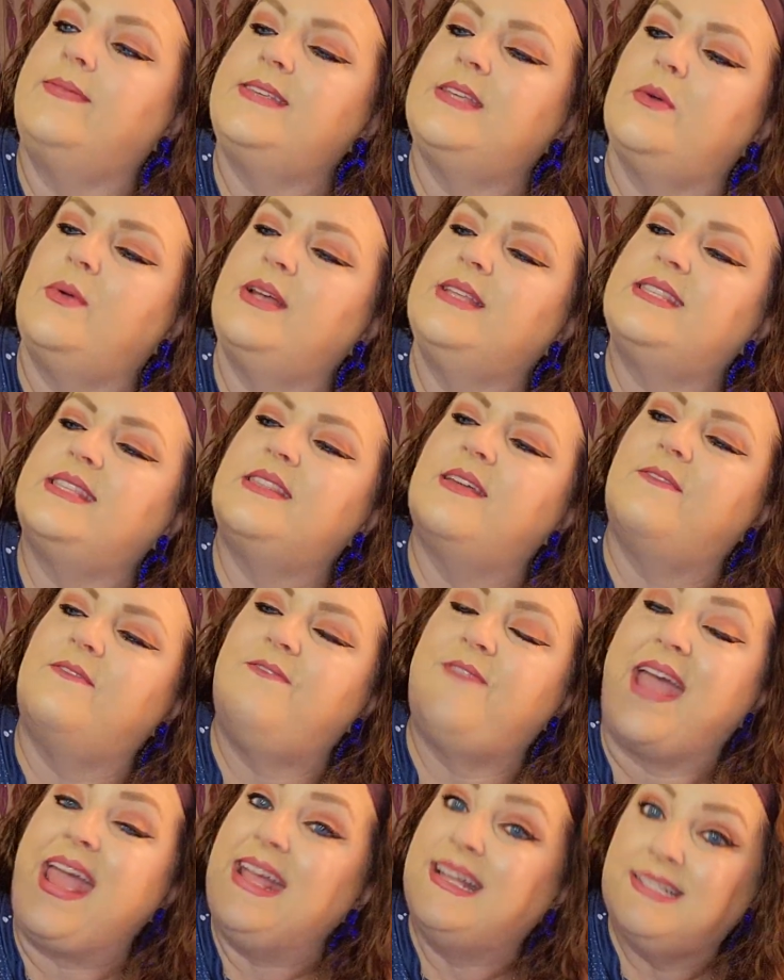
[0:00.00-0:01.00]
So it's the
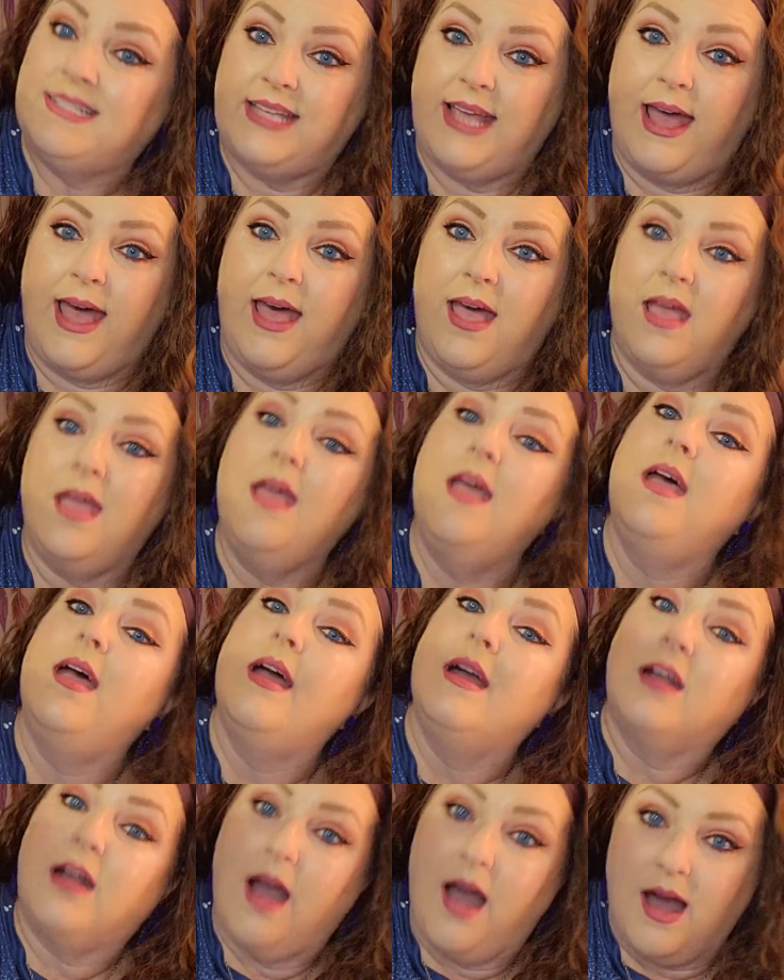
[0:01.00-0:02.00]
Fanta
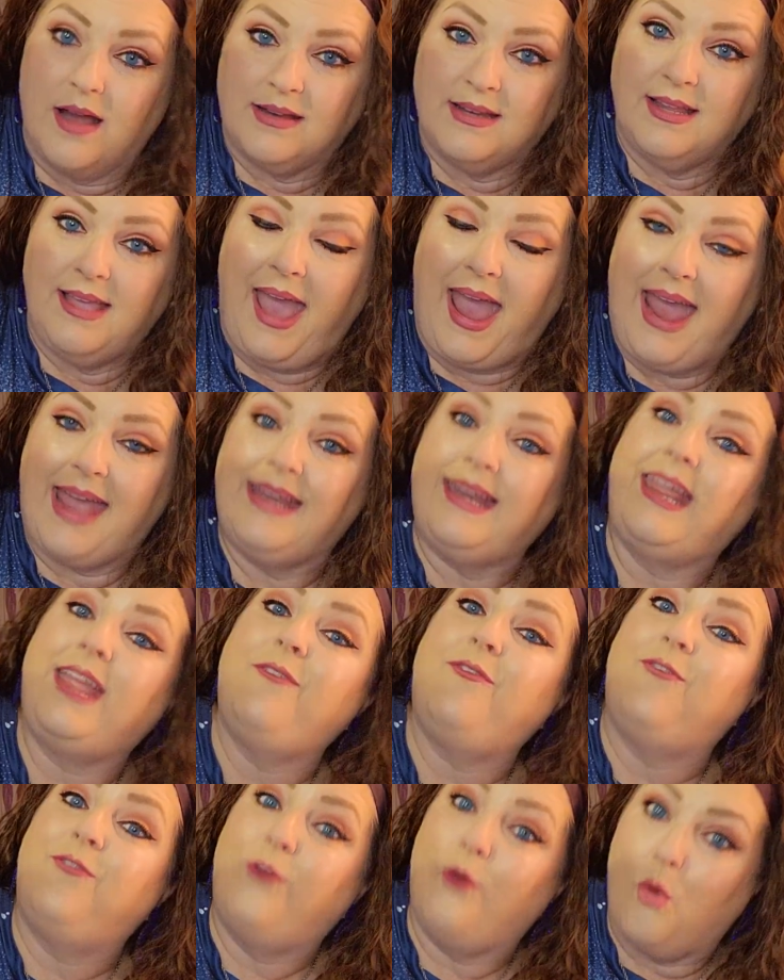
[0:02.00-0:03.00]
Cotton Candy
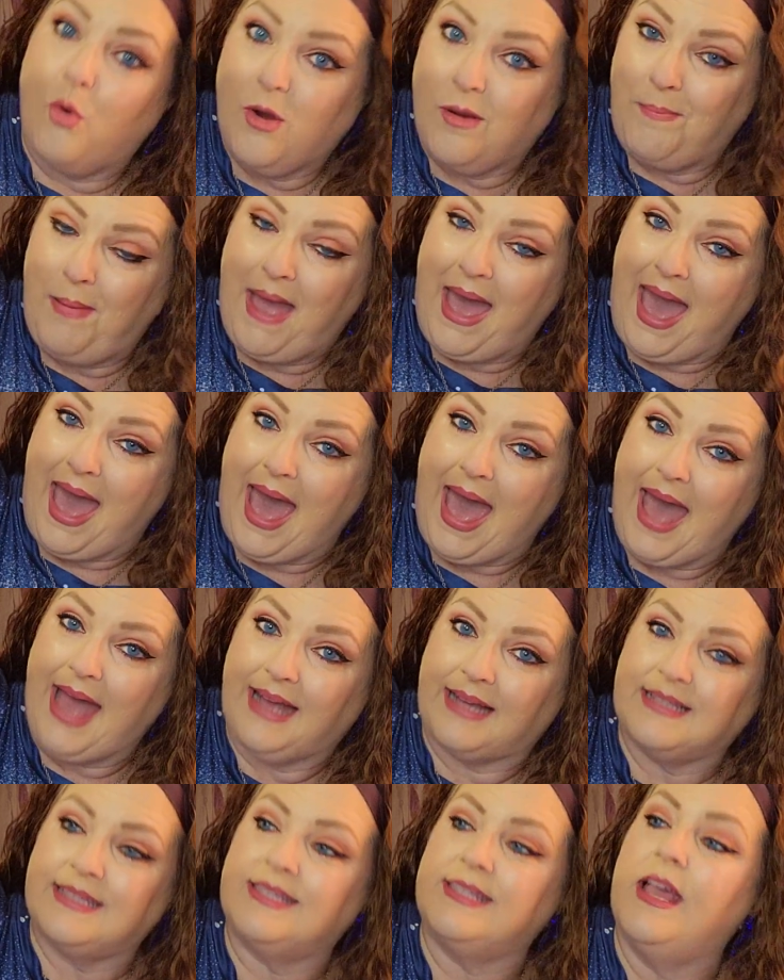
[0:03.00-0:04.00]
4
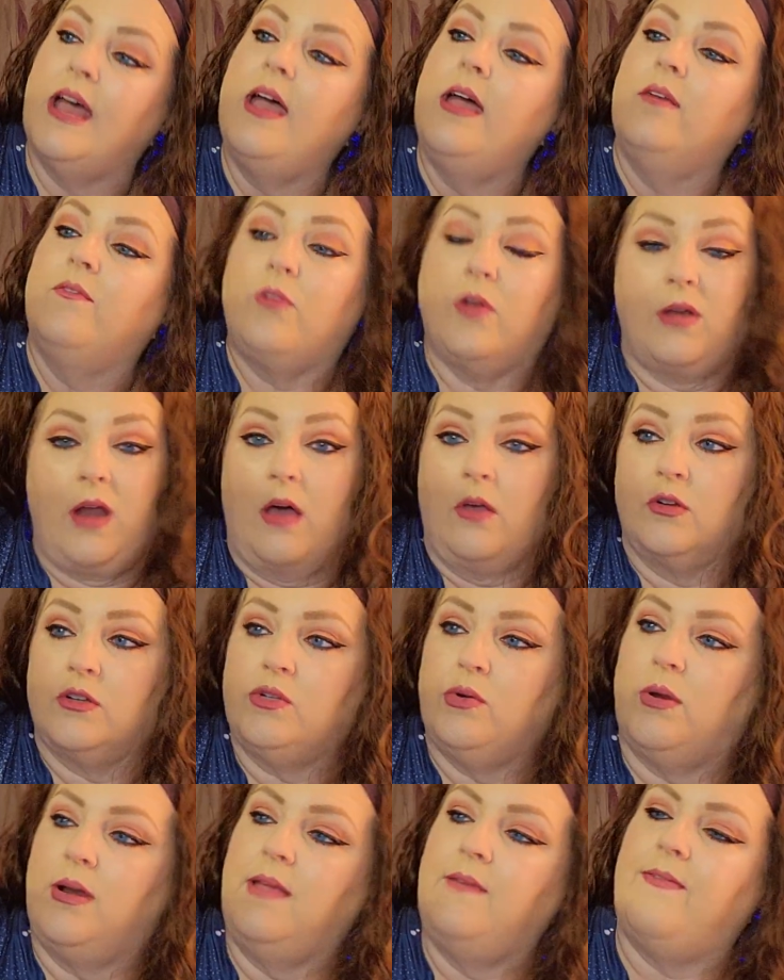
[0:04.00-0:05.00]
packs for
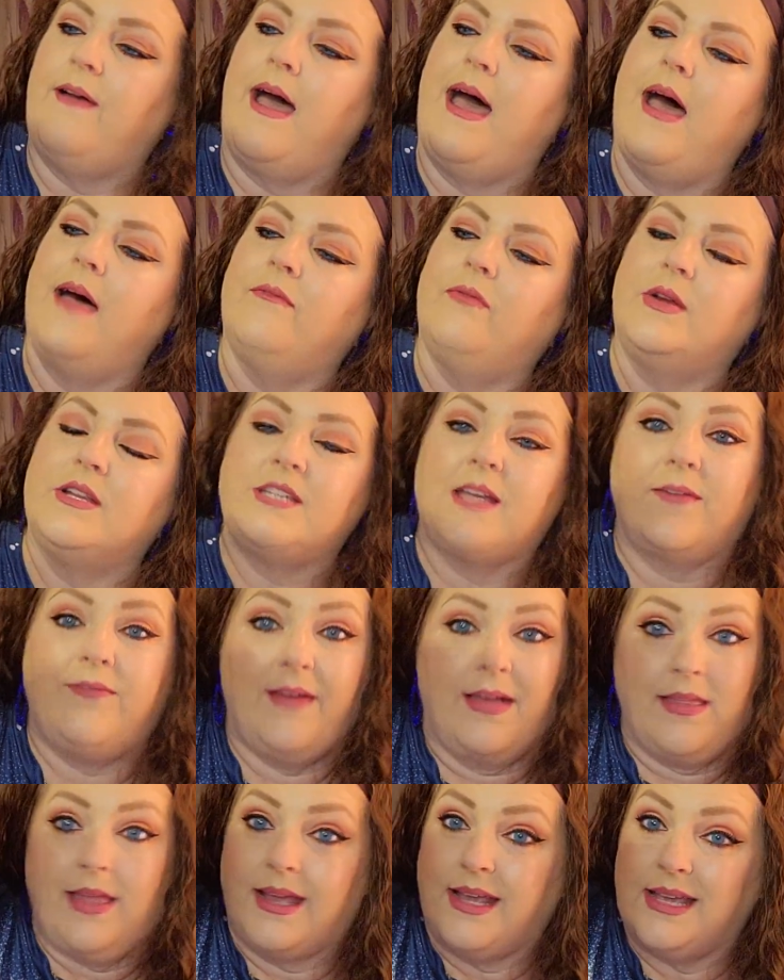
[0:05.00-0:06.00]
$1.25, which I
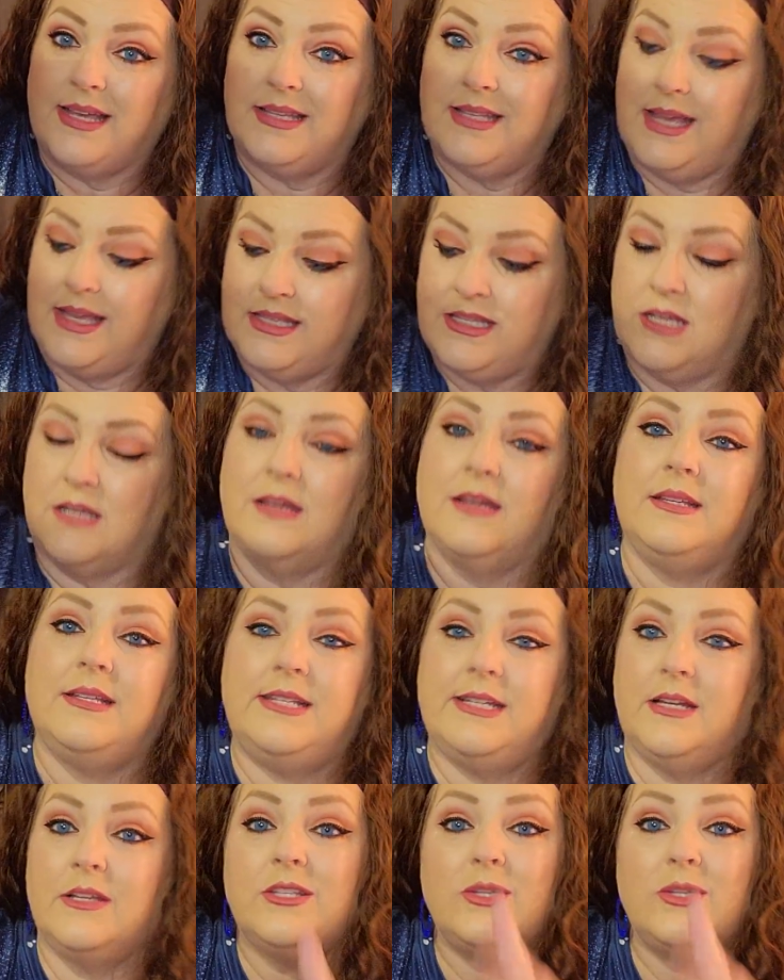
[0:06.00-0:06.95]
felt like is a good deal.